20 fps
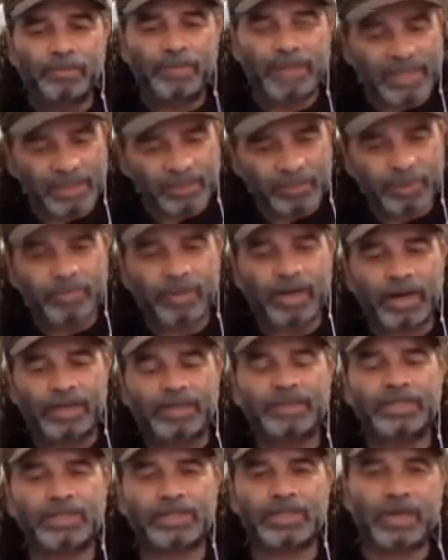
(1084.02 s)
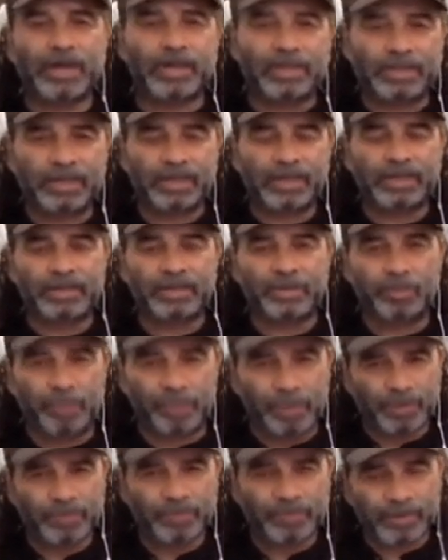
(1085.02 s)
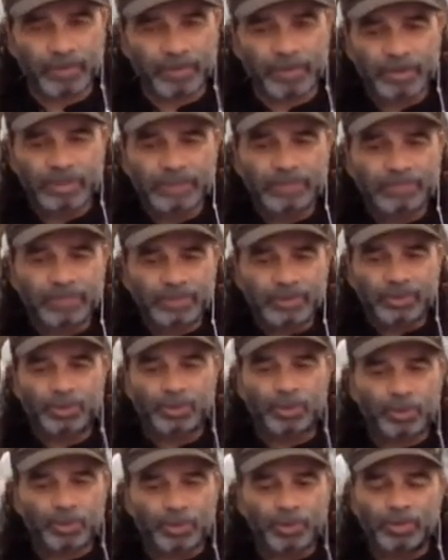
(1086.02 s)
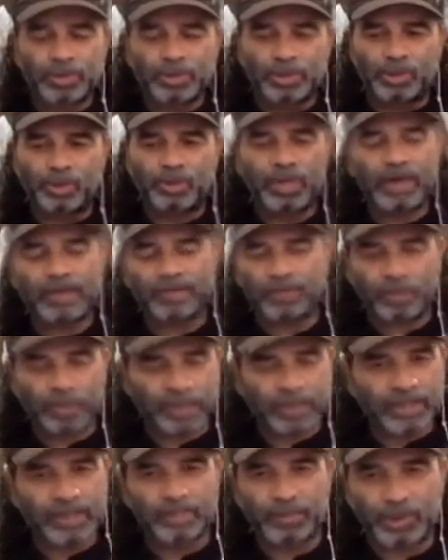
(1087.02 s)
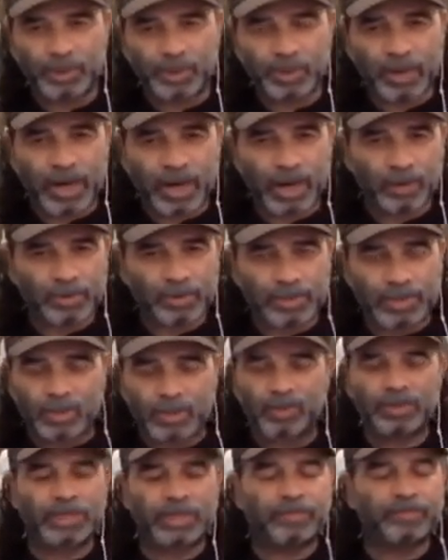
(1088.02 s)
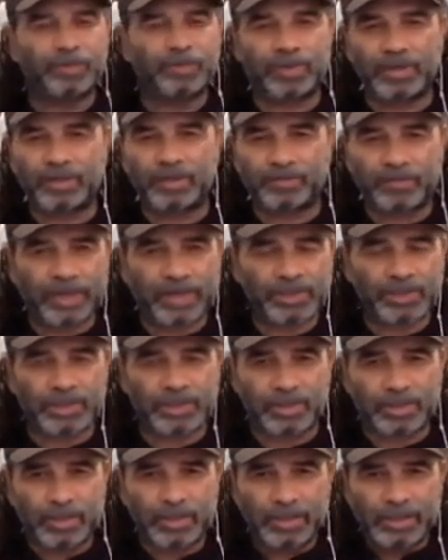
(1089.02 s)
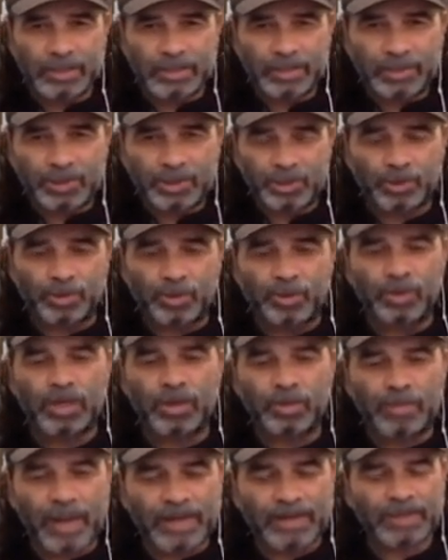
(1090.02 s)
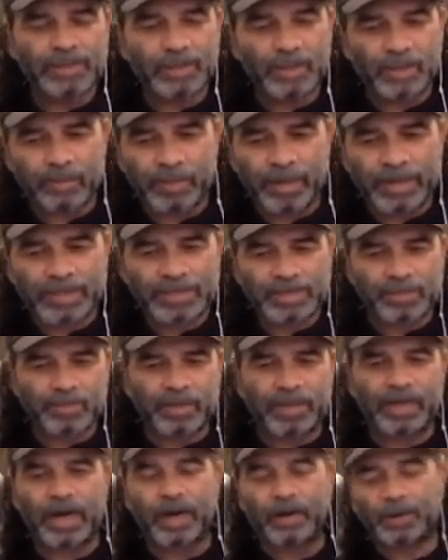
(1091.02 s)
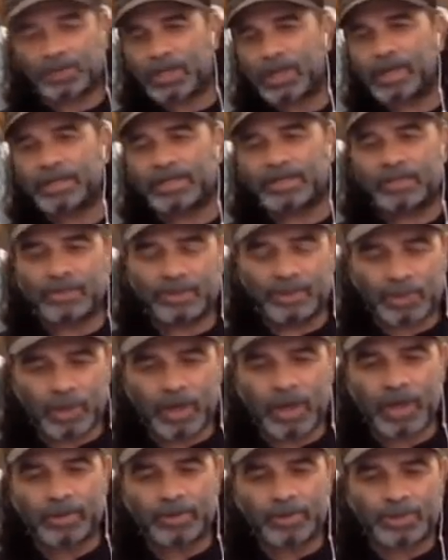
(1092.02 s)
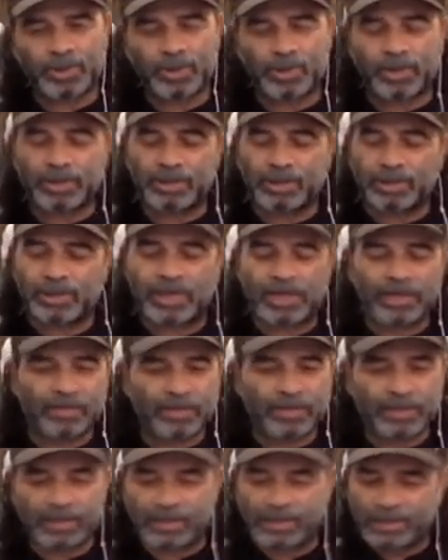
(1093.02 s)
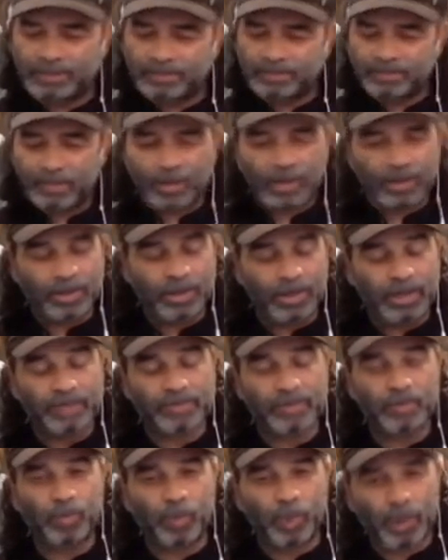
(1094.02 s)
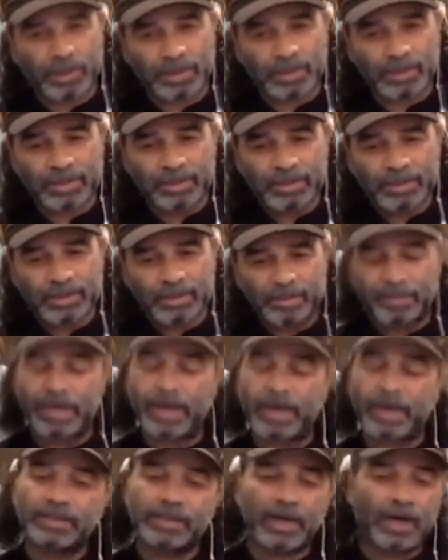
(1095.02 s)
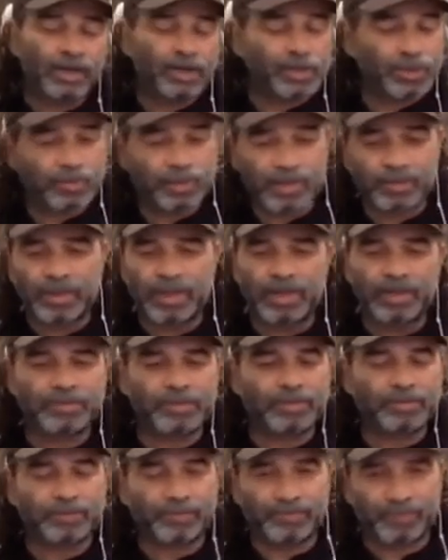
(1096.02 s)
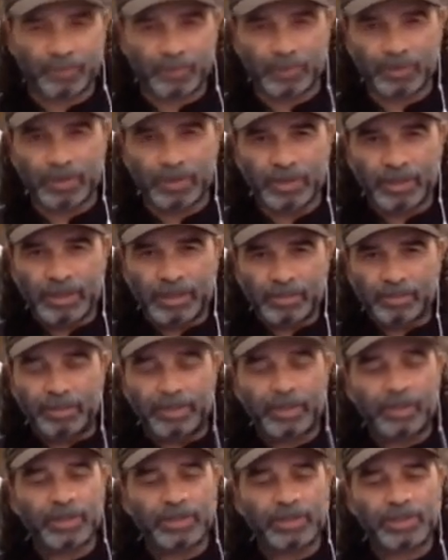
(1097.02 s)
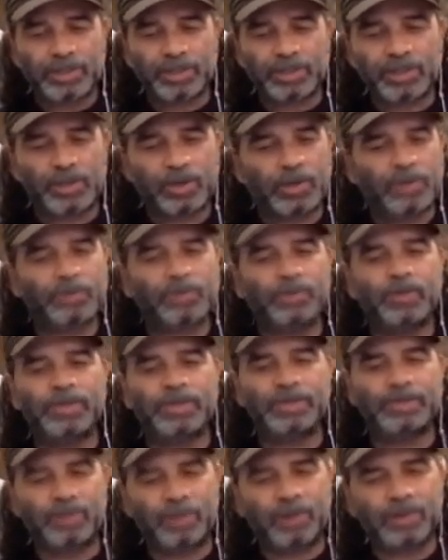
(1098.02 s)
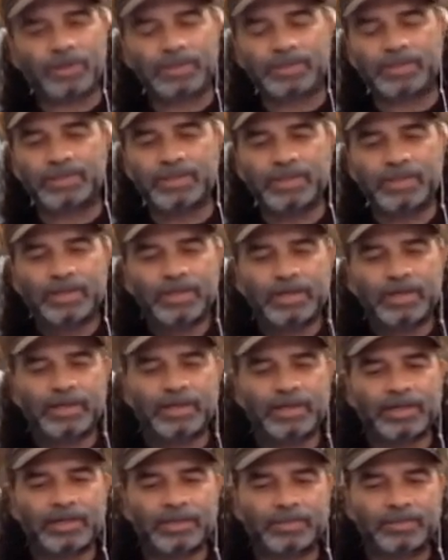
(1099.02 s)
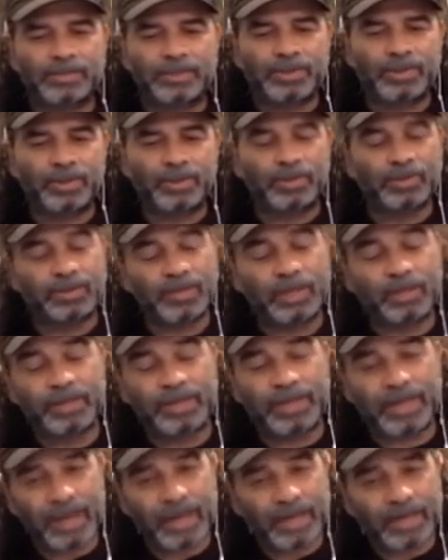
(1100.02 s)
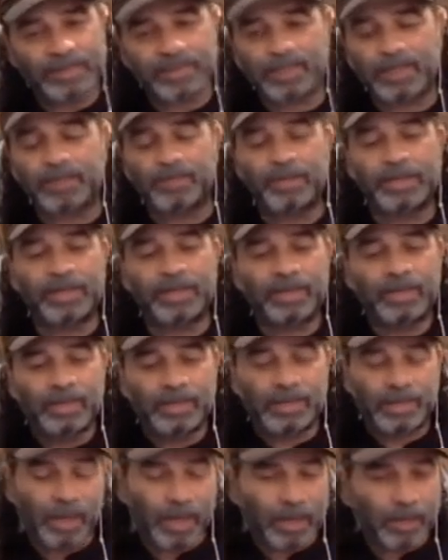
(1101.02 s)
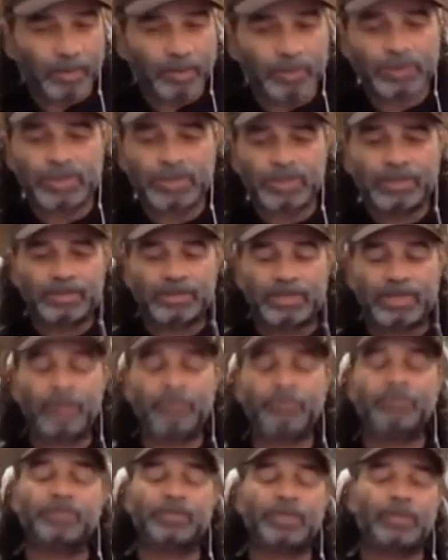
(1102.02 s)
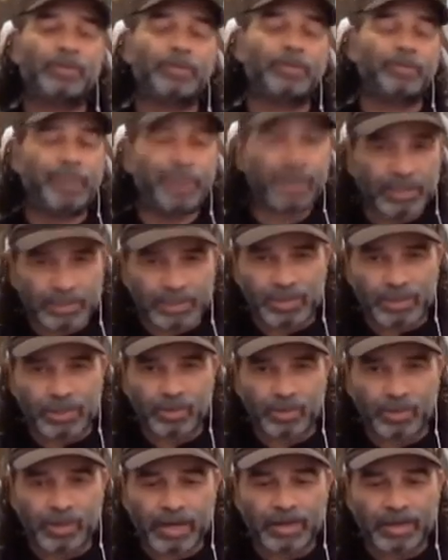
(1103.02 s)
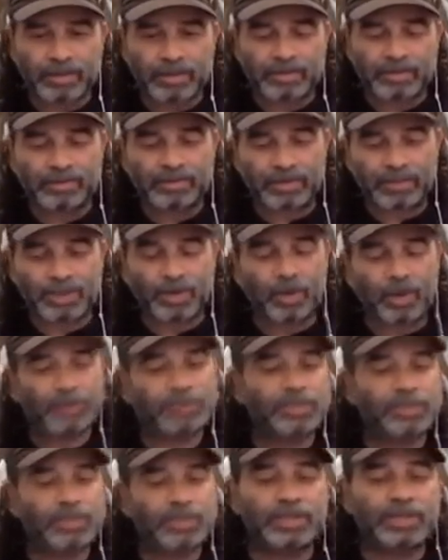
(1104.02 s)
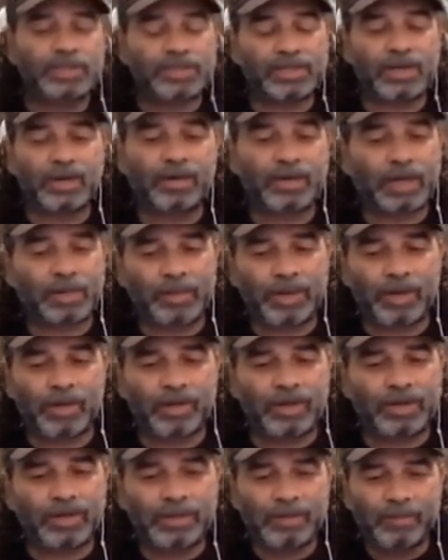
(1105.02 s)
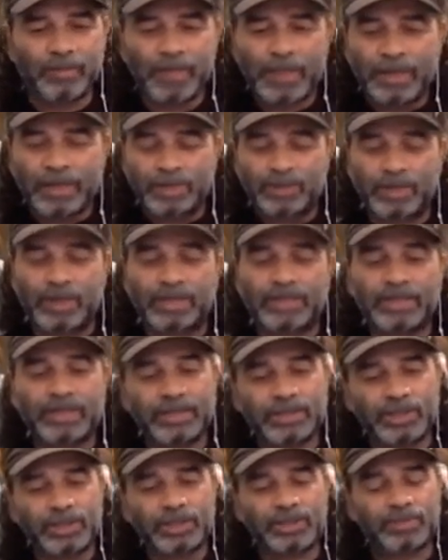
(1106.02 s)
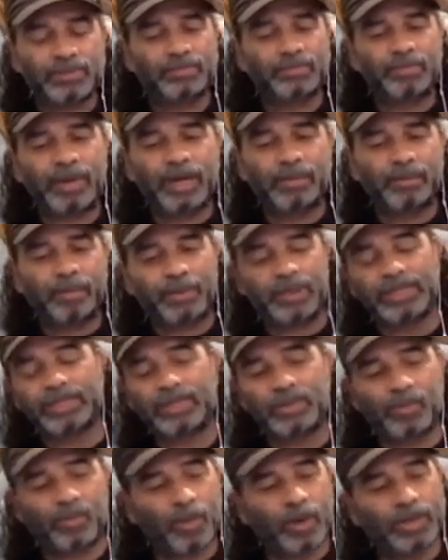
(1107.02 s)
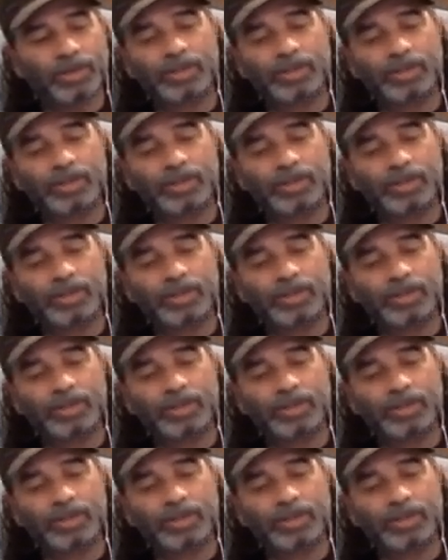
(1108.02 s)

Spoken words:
making people understand that it's beautiful to, you don't have to bring them into your house. They don't give you the infection. So don't abandon your pets. But outside your house, you can just leave some water behind the house, maybe leave some food. Because it's not only dogs, there'll be cats, there'll be cows, there'll be birds, and this hot season is now coming on. So I think just by putting some